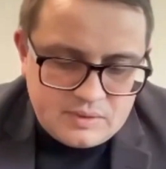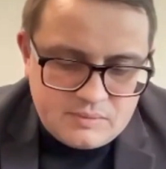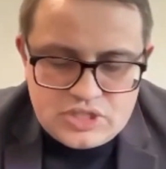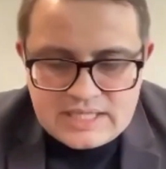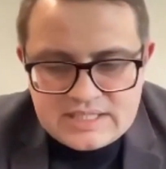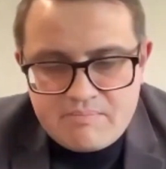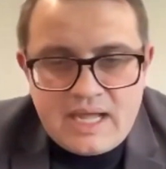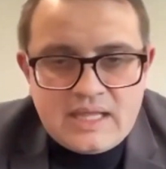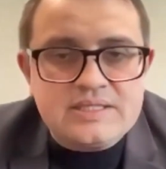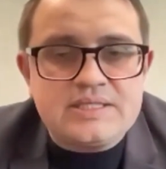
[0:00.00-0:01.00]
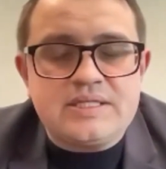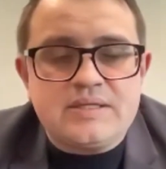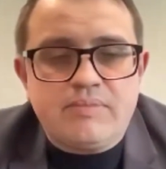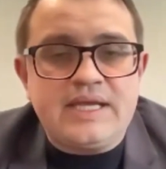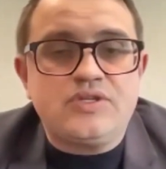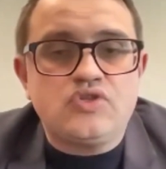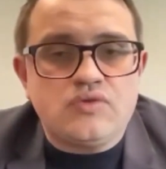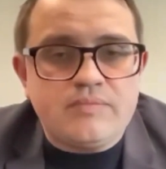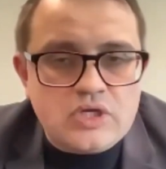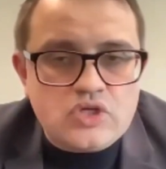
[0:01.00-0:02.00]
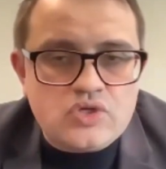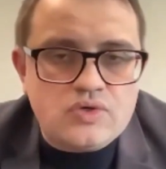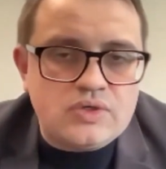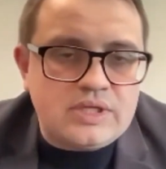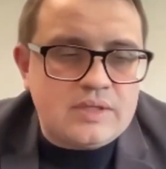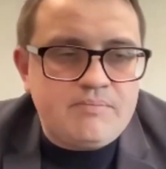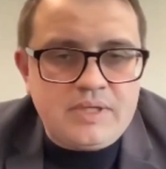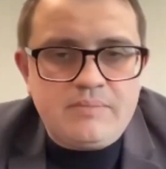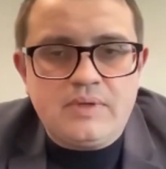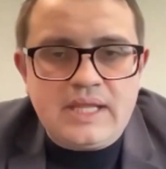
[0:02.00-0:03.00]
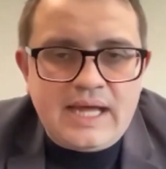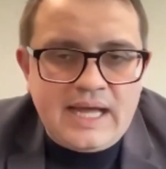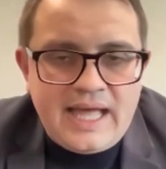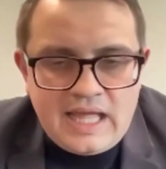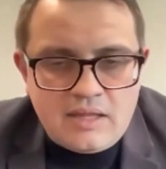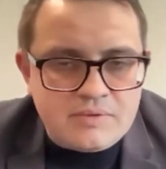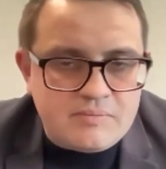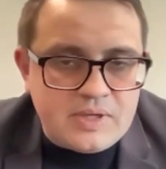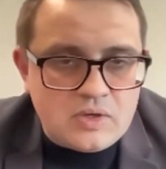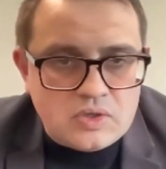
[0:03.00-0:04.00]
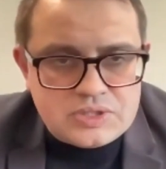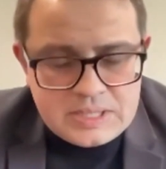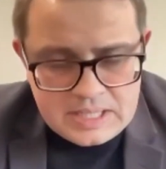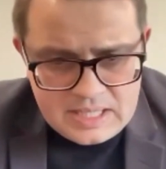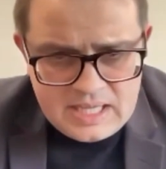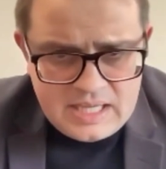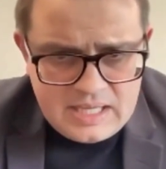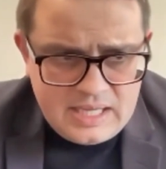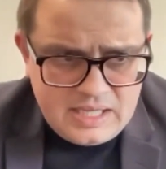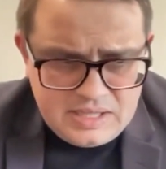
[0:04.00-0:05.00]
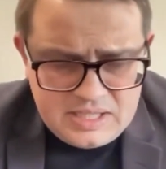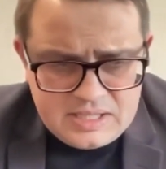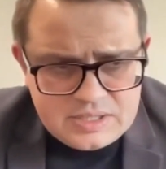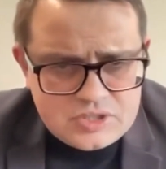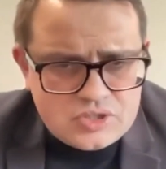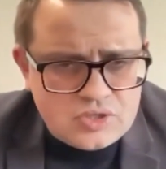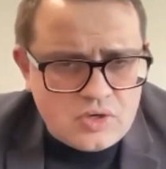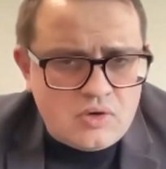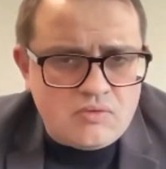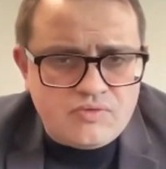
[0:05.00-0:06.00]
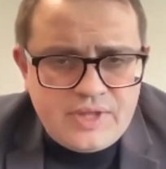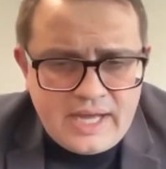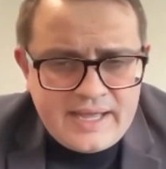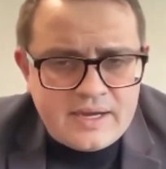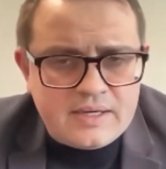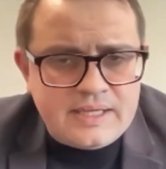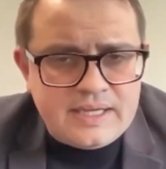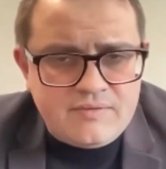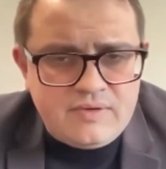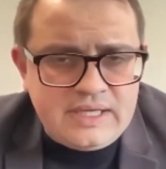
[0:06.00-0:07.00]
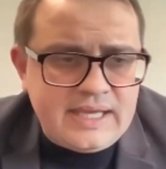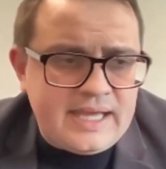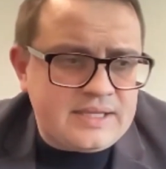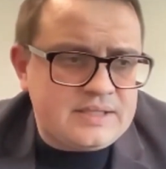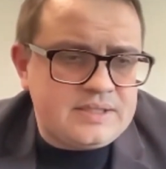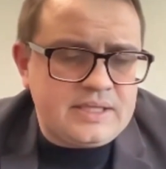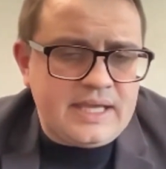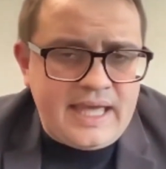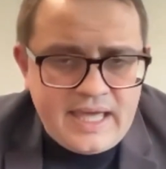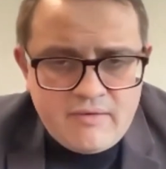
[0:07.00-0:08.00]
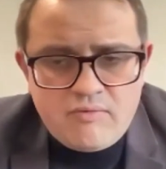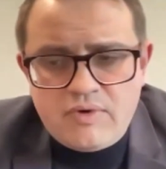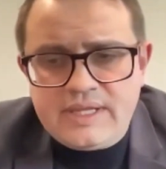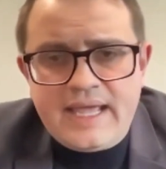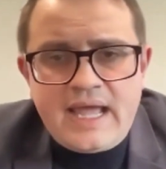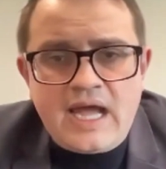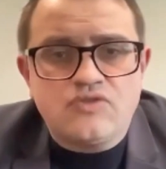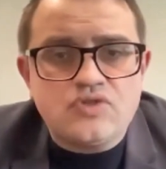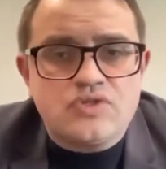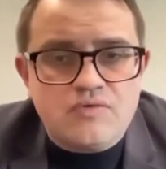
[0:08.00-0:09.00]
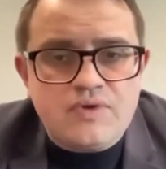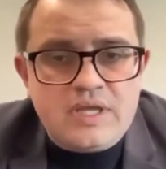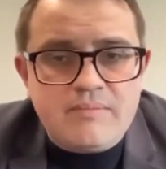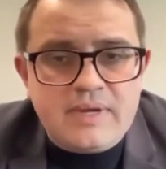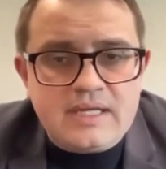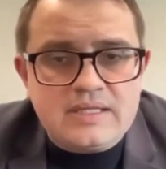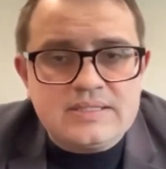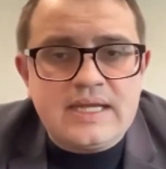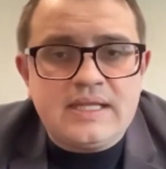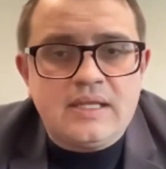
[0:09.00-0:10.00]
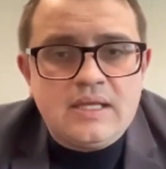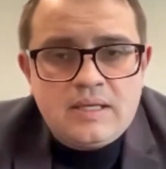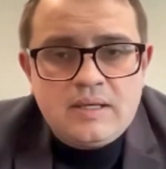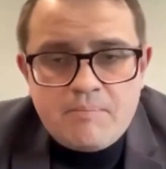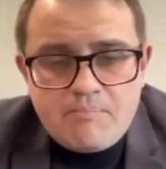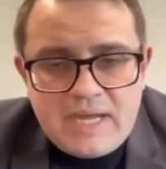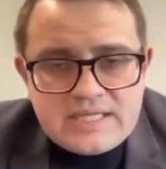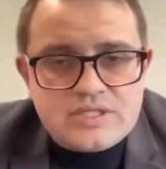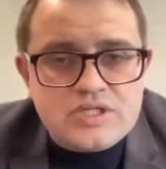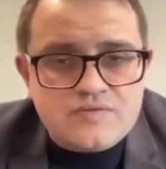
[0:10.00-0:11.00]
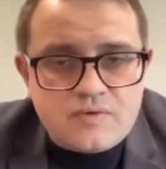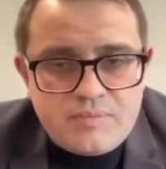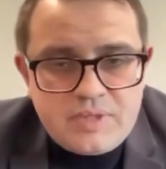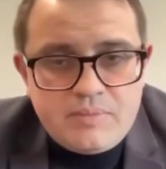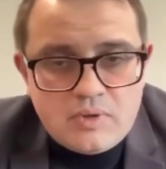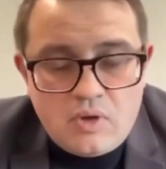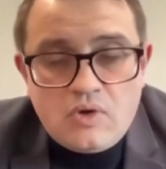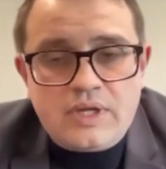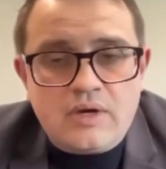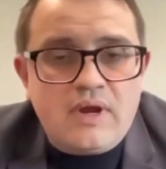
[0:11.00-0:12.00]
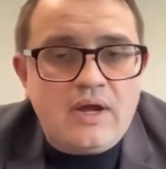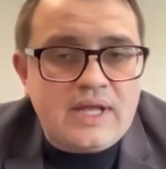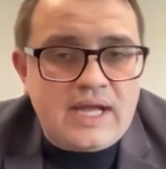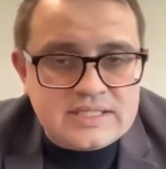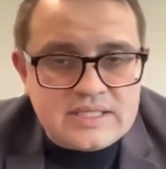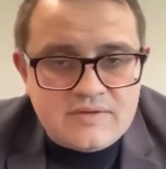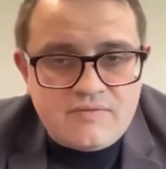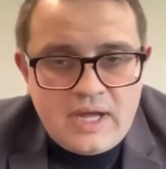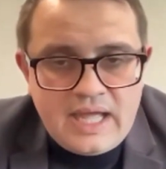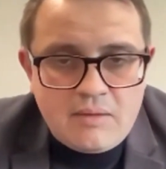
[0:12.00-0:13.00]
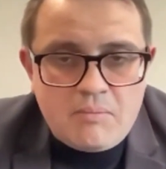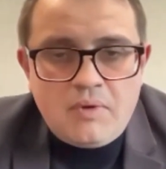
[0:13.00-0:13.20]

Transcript: checks and balances in place to make sure that people are helped, because a need is so dire that we get every day hundreds of emails and messages from people on the ground asking for help.